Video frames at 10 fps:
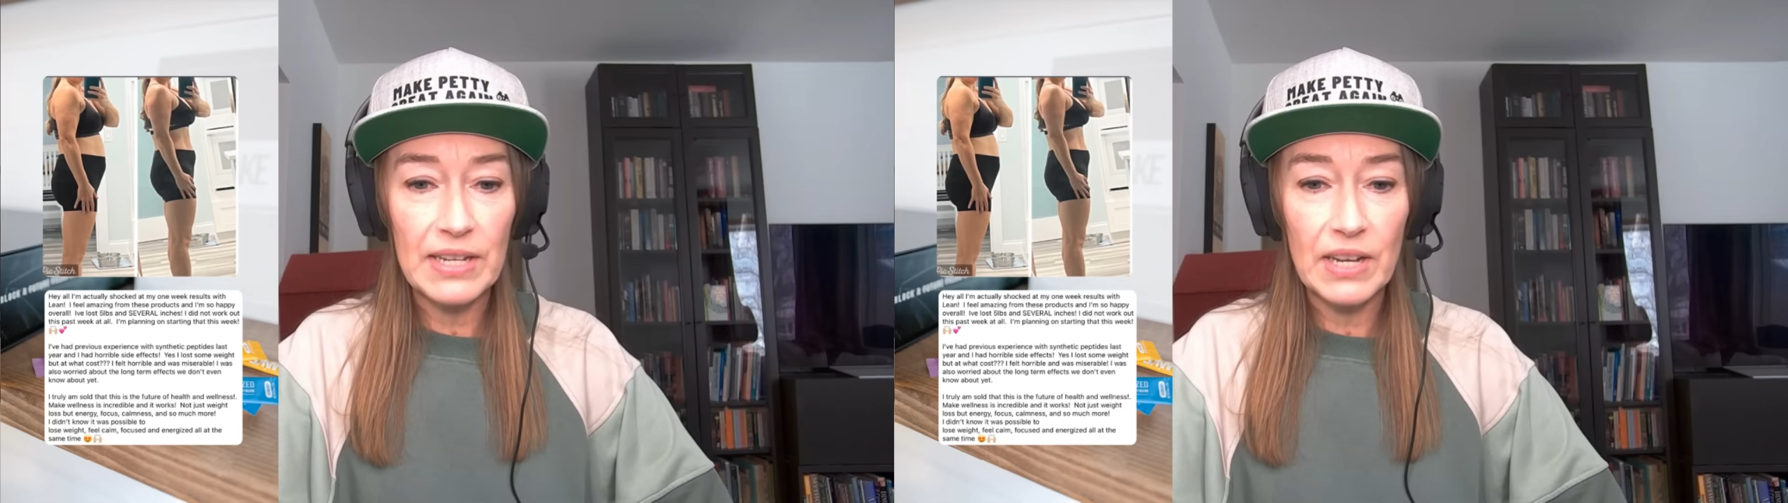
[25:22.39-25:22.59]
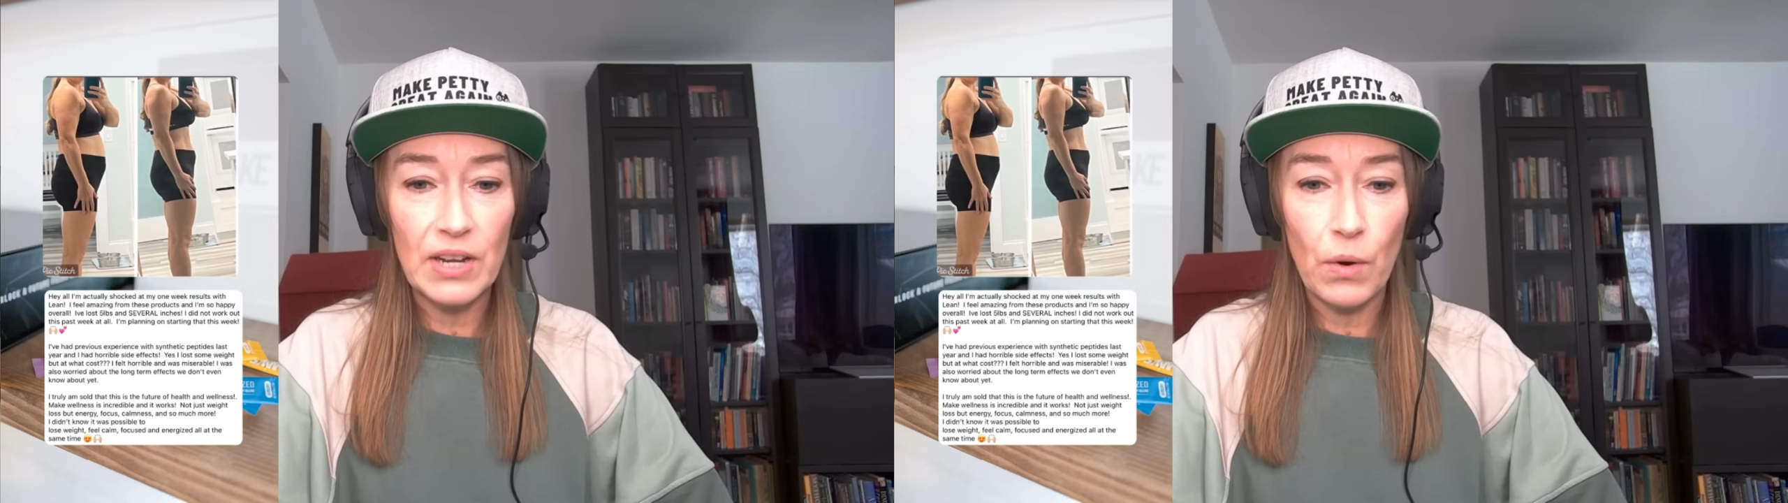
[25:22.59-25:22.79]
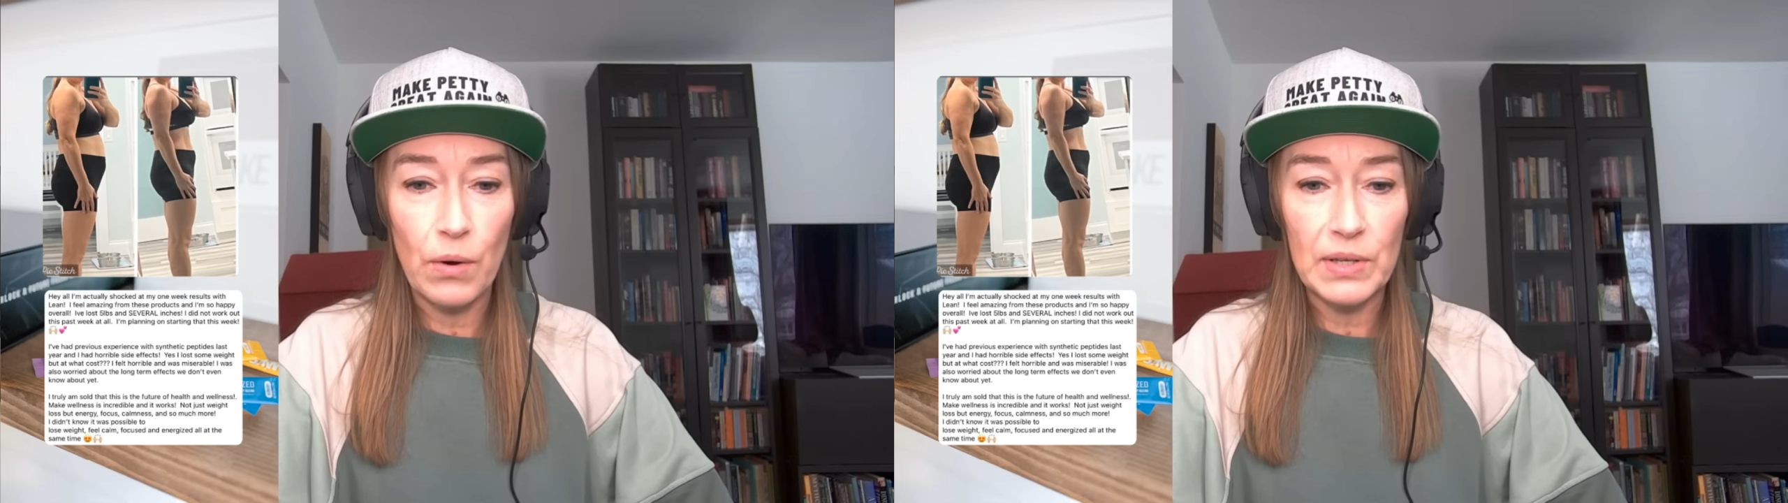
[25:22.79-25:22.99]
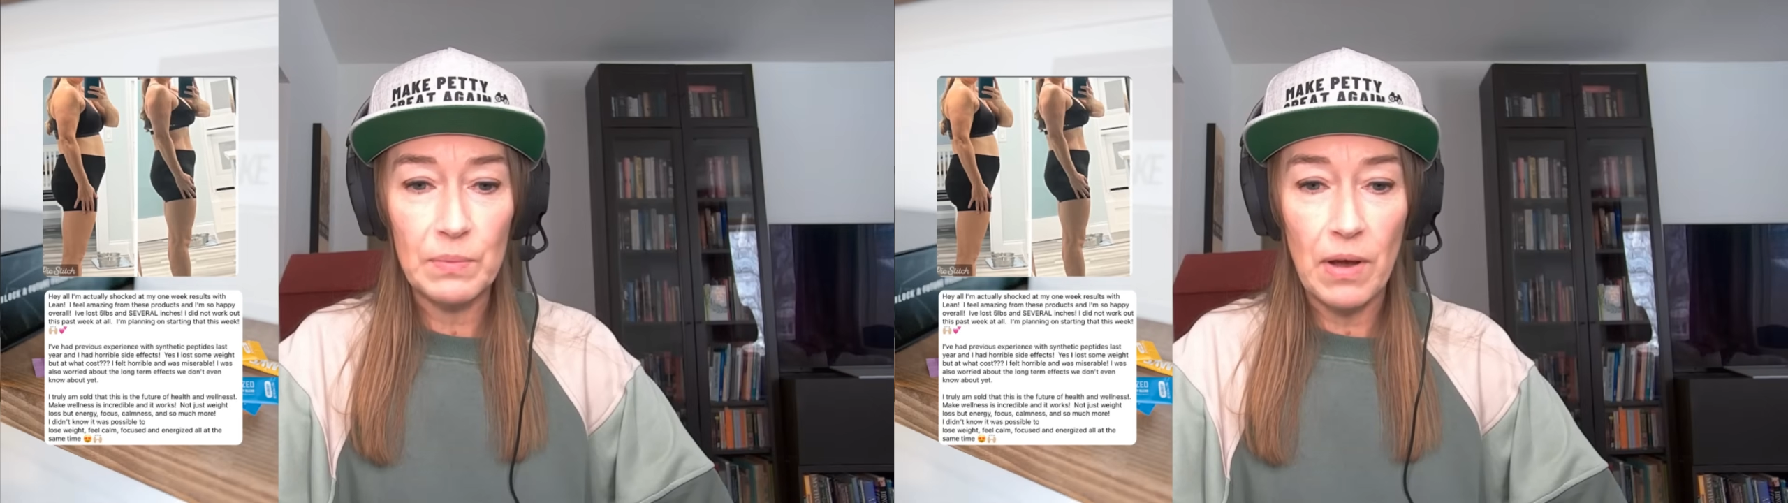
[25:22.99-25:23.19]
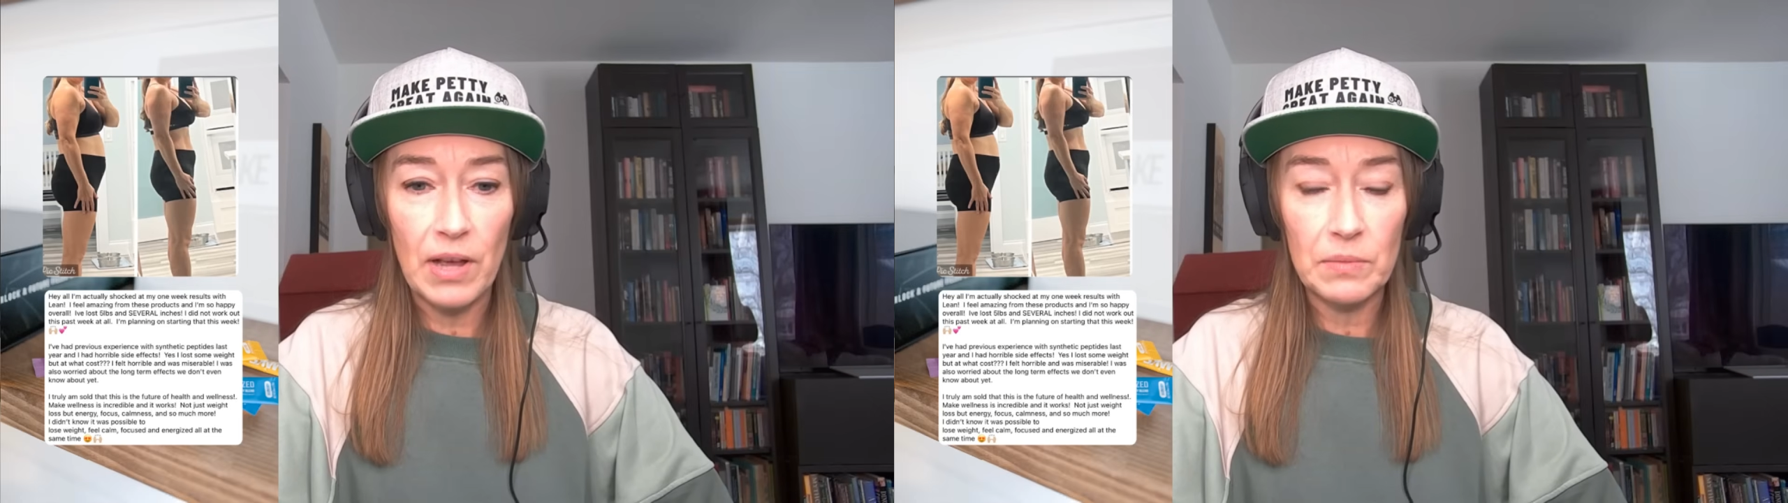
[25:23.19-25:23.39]
I didn't know it
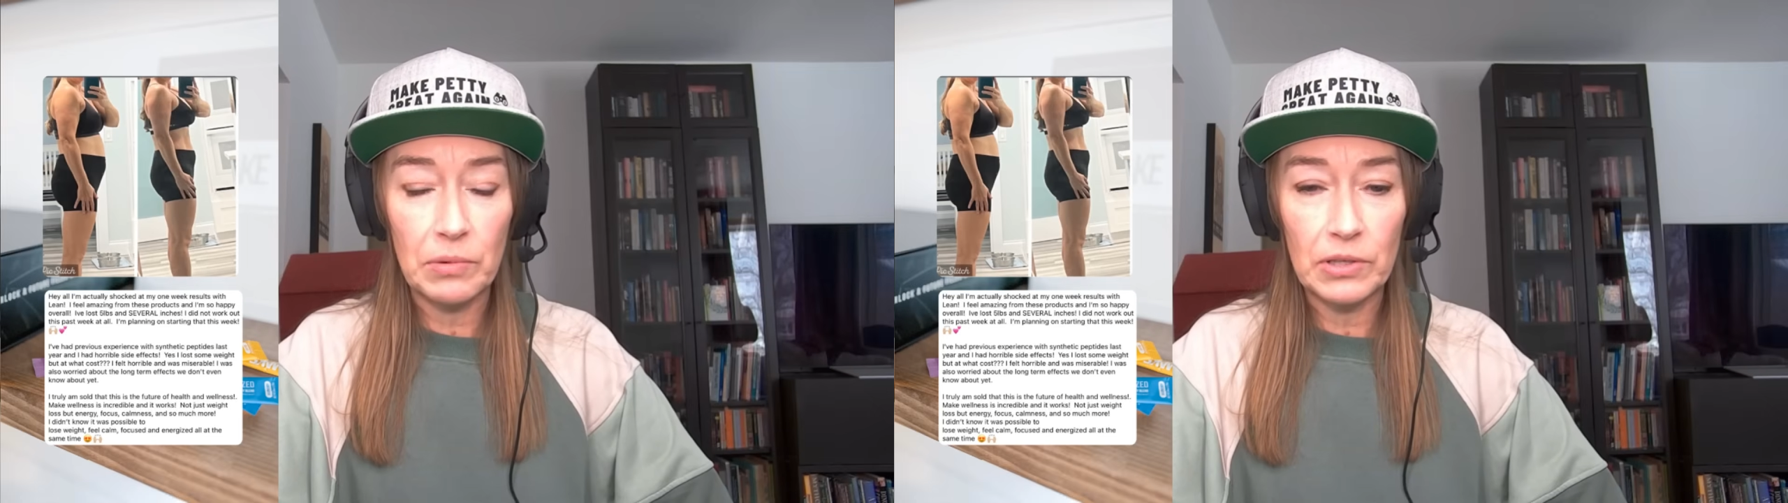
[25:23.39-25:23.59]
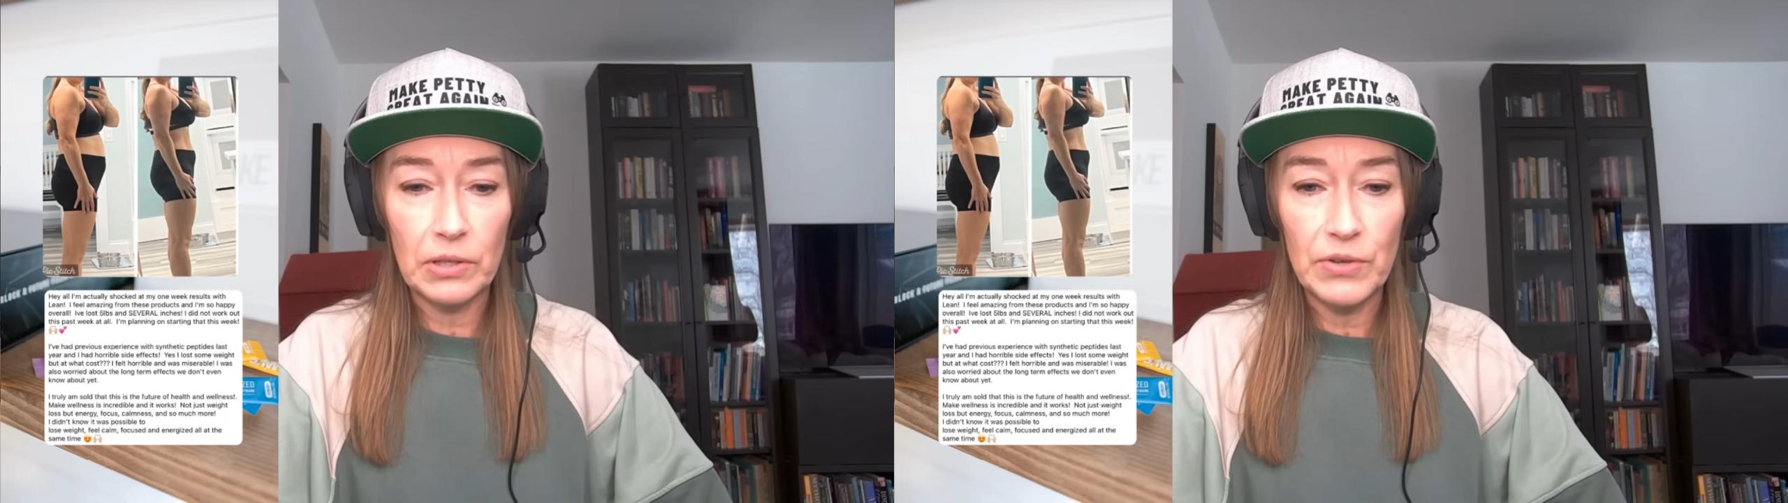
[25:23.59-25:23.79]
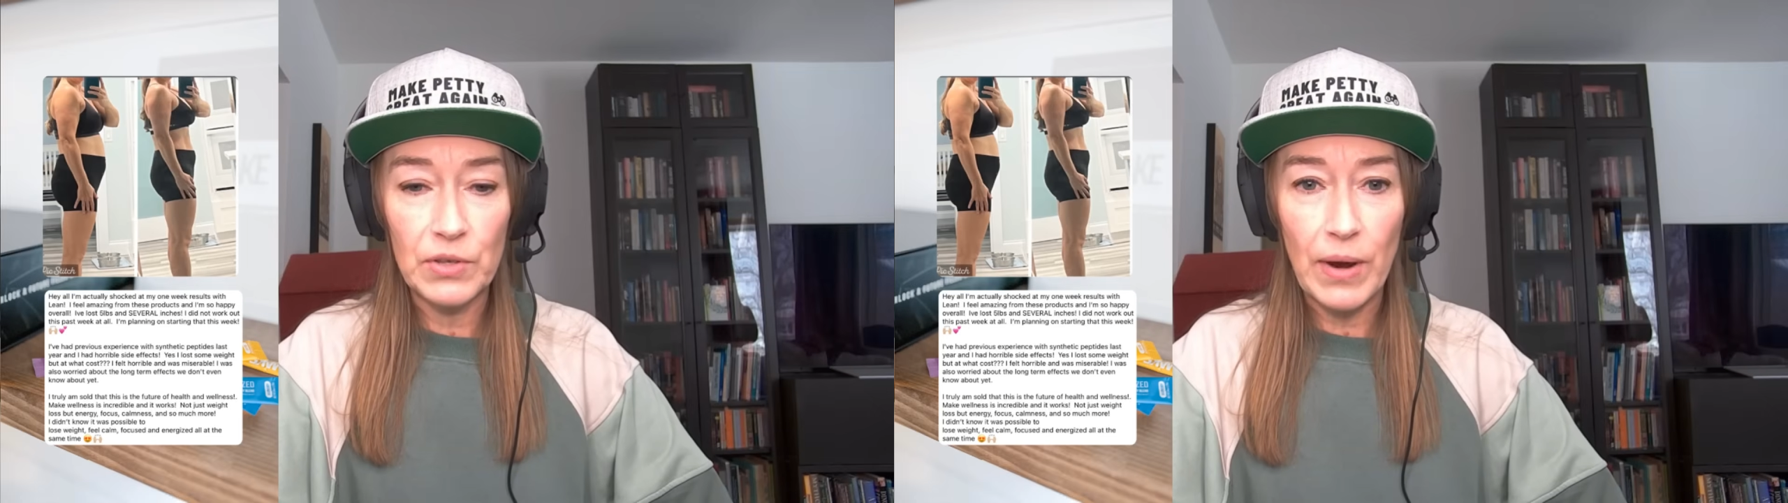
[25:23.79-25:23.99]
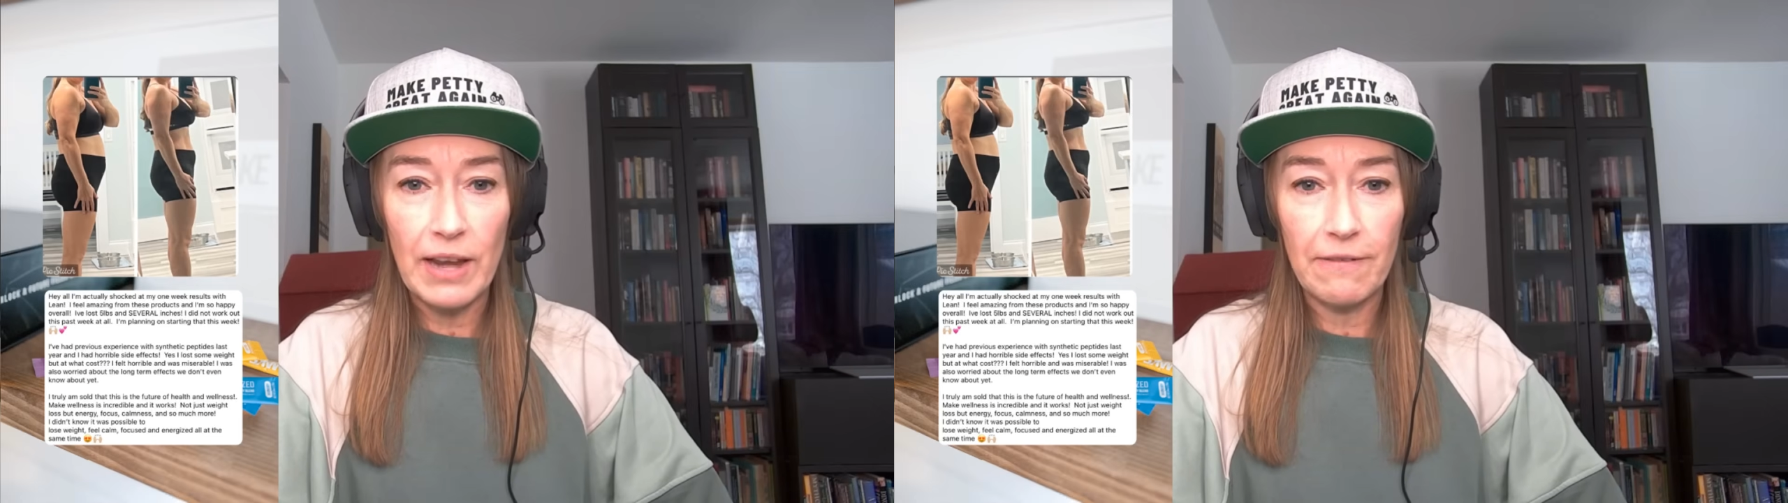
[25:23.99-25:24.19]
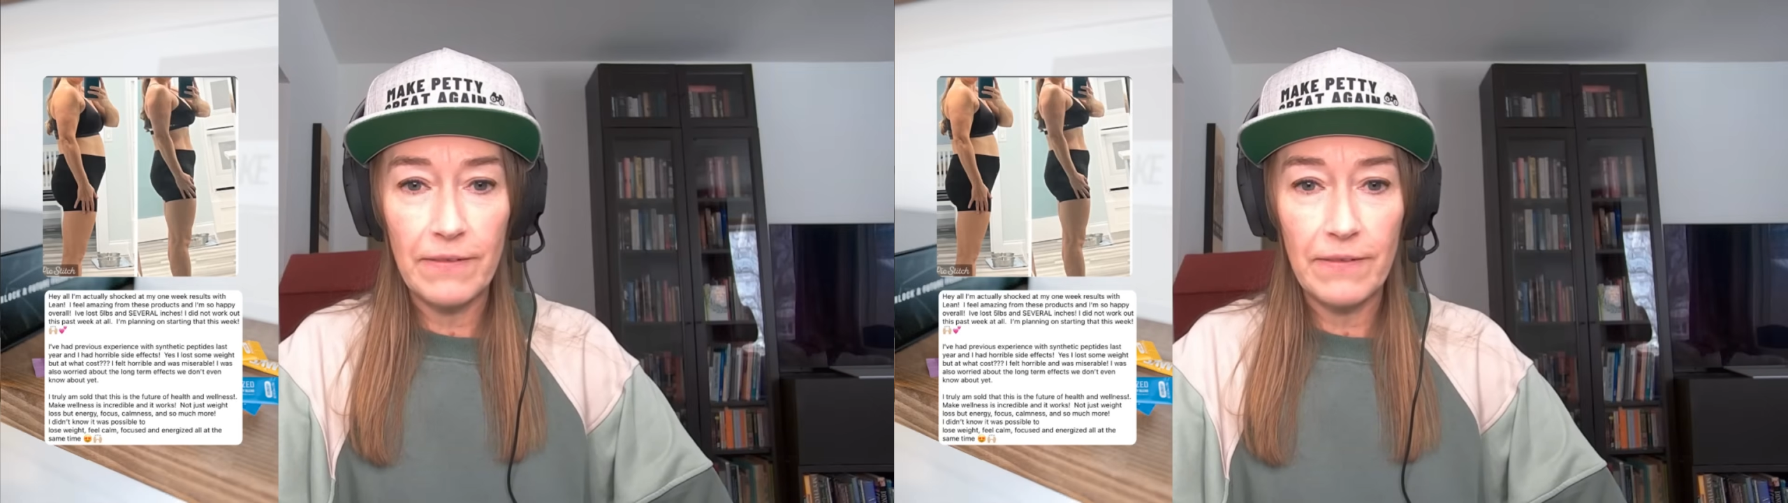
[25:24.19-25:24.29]
was possible to lose weight,